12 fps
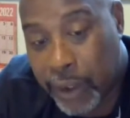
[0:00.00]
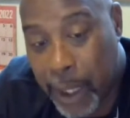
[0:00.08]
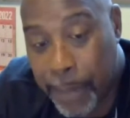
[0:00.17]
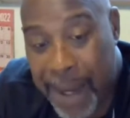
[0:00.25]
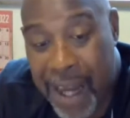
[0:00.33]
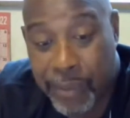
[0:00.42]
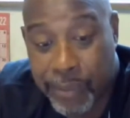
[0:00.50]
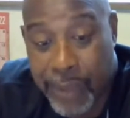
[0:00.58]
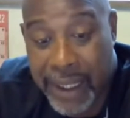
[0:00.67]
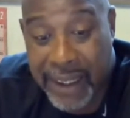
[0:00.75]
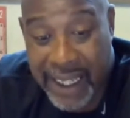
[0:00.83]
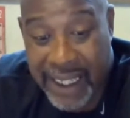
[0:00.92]
about
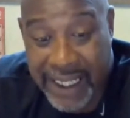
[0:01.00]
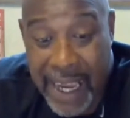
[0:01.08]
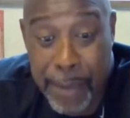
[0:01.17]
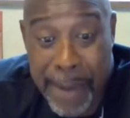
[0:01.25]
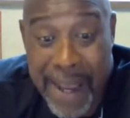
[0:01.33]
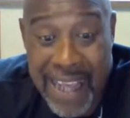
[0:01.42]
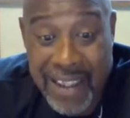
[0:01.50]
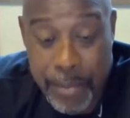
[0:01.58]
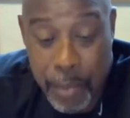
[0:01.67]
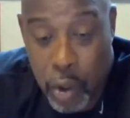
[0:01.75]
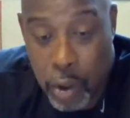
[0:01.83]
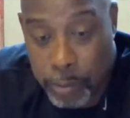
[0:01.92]
in the game of
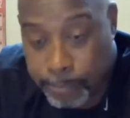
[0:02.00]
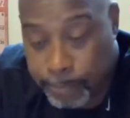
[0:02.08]
basketball.